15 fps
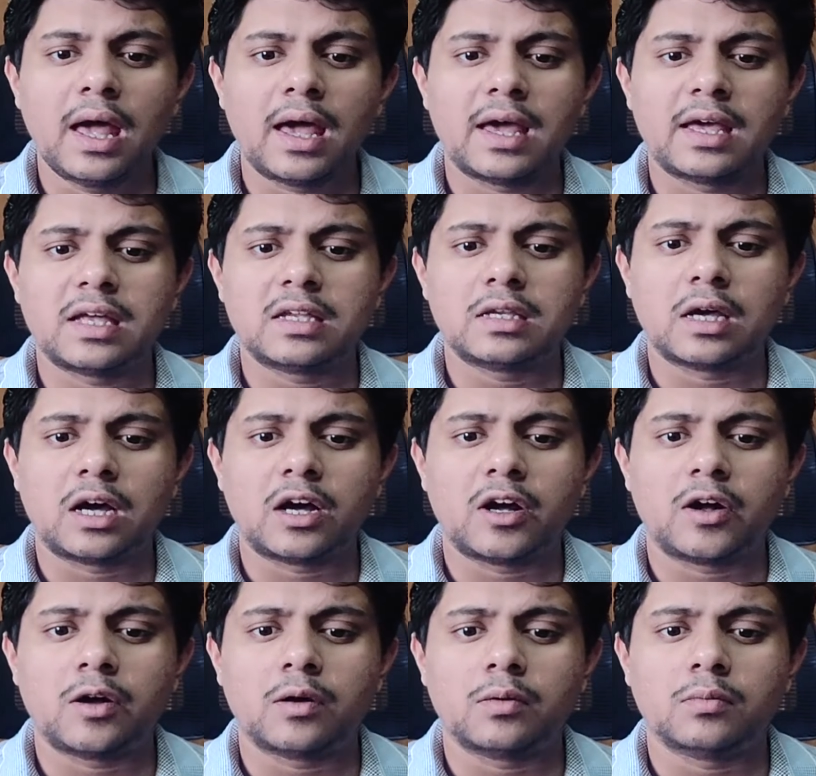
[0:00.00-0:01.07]
and
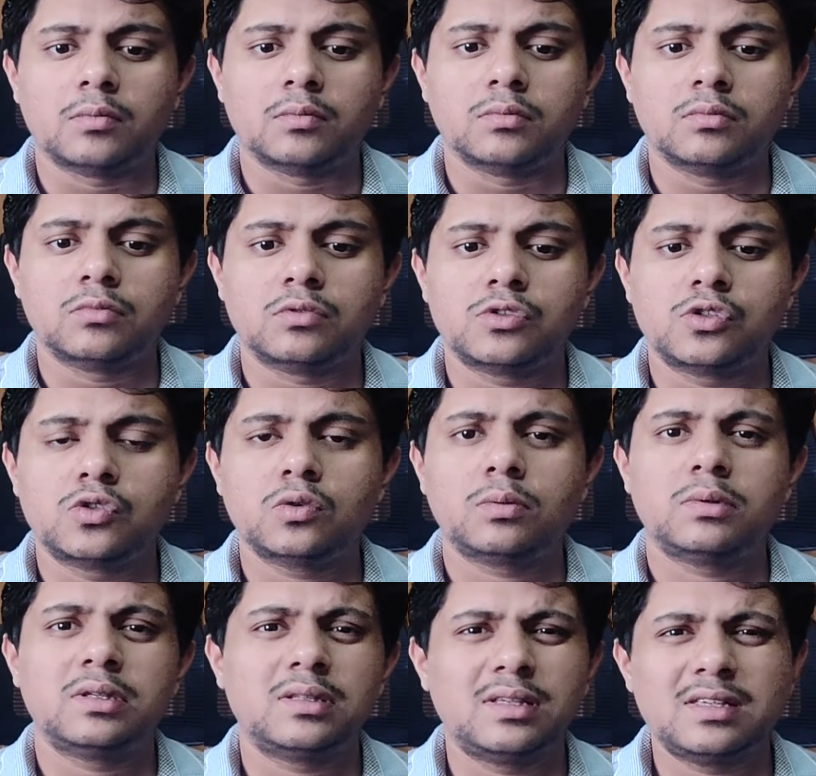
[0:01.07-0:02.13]
so
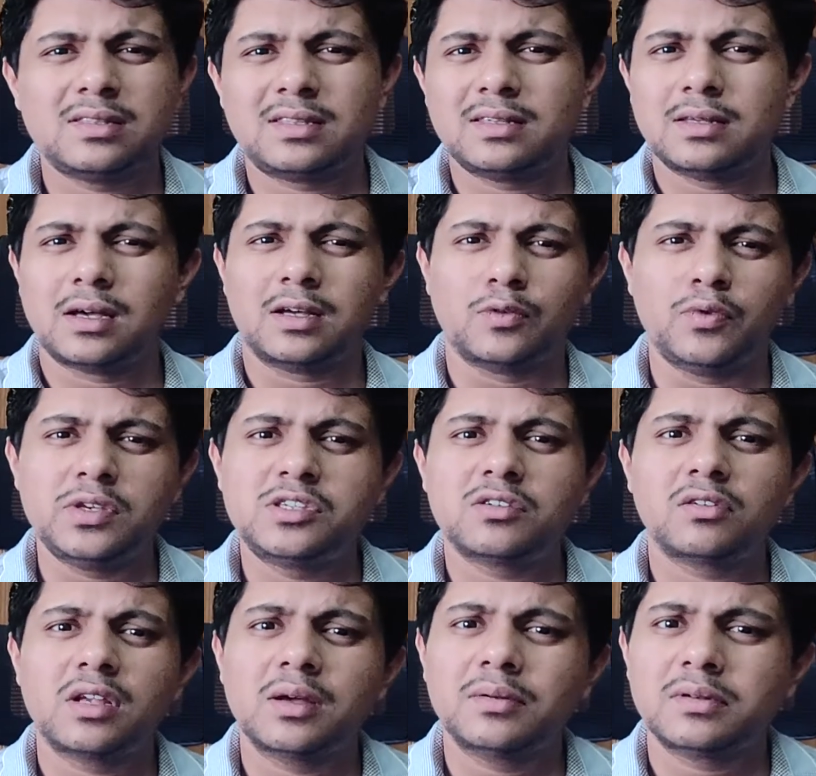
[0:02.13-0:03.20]
the
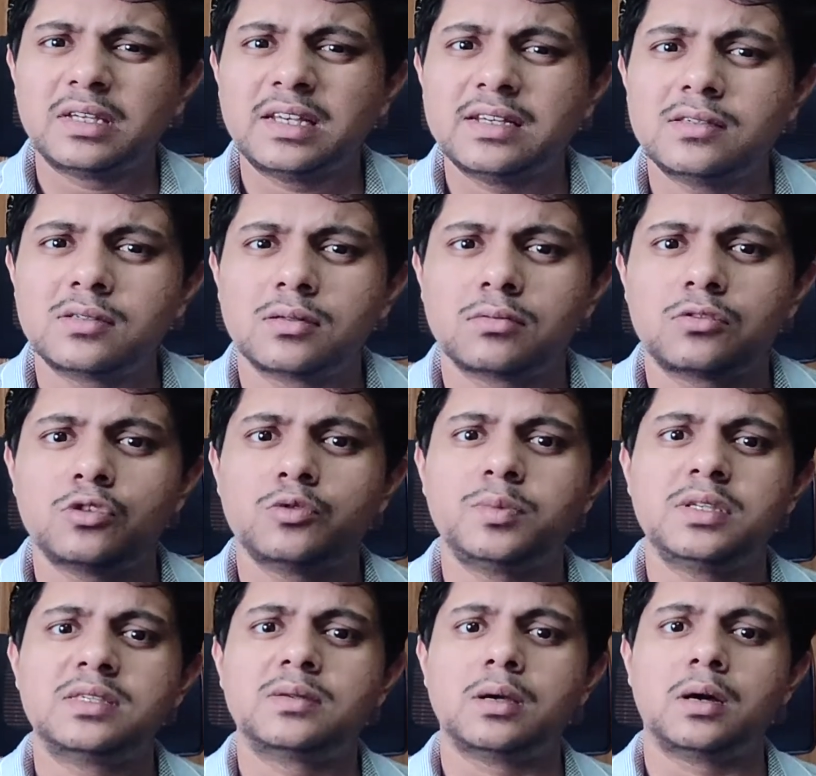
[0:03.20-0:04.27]
Wisteria needs to
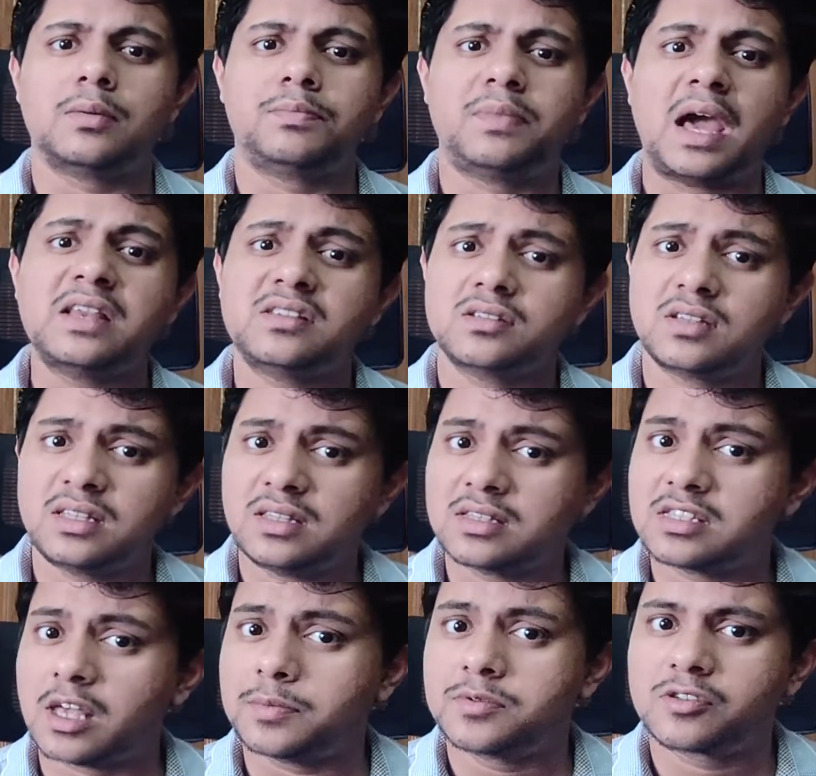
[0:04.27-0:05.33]
be planted in the
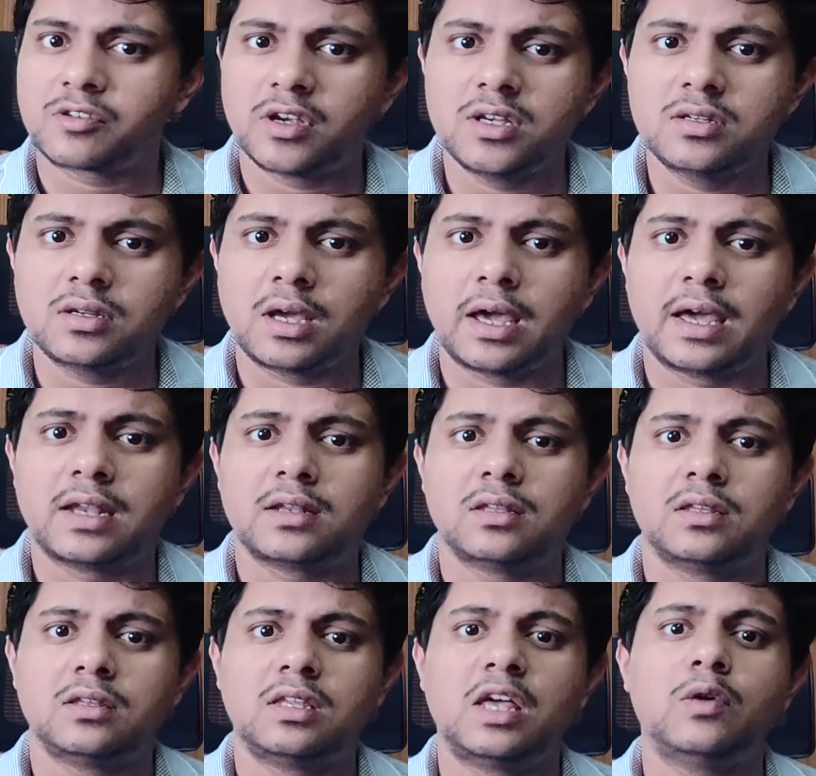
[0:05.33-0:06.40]
substrate
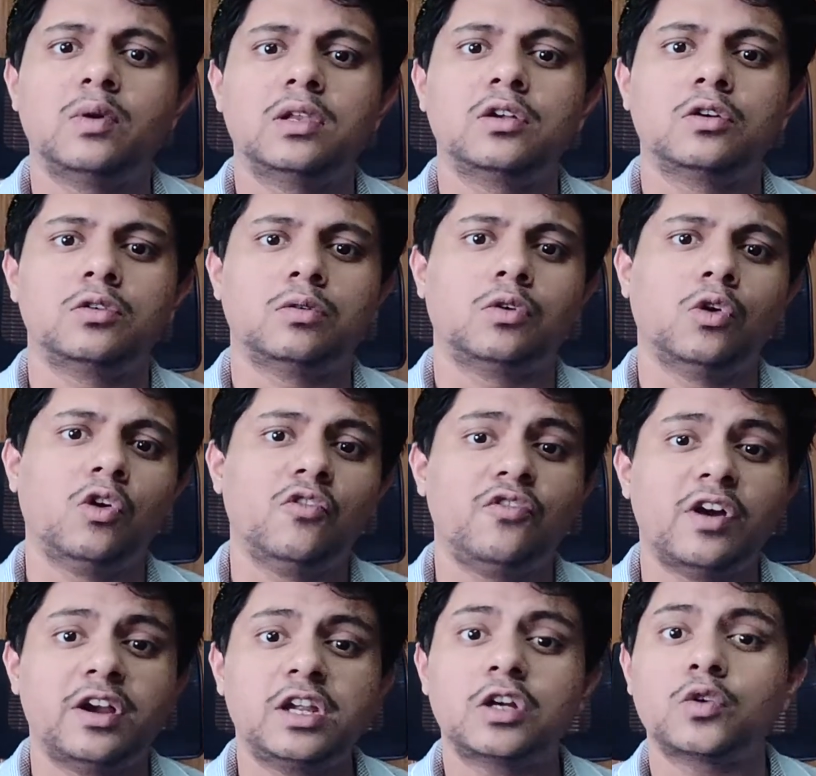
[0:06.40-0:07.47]
and they will grow
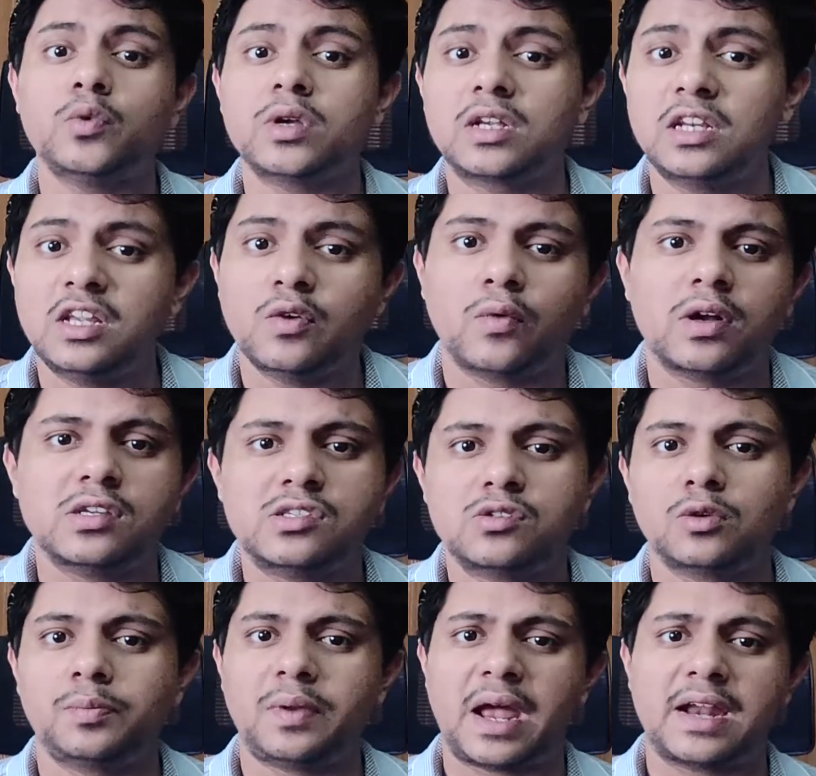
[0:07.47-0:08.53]
very quickly once
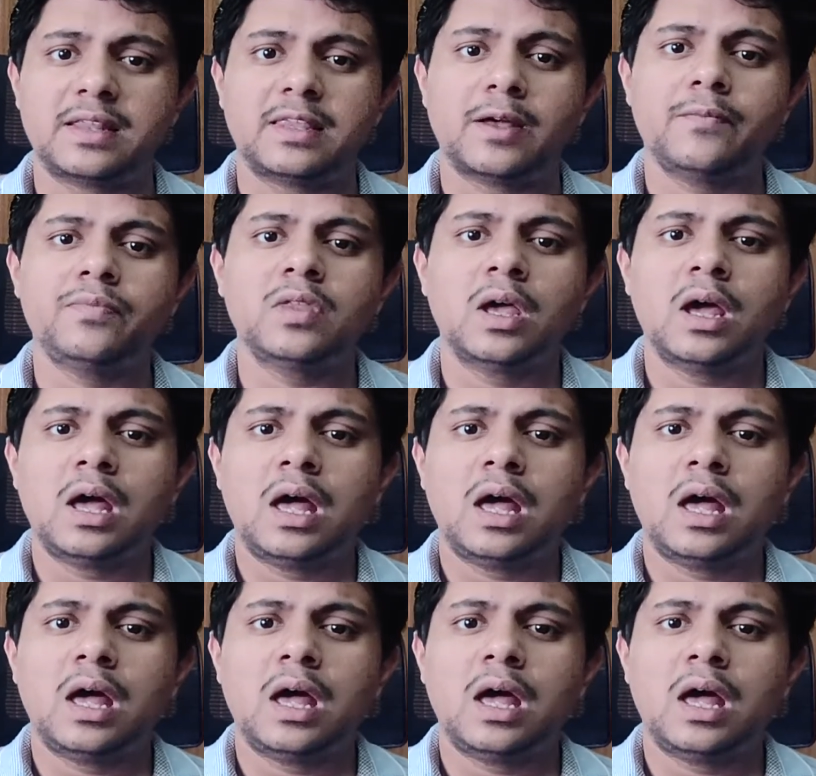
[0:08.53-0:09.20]
you plant them.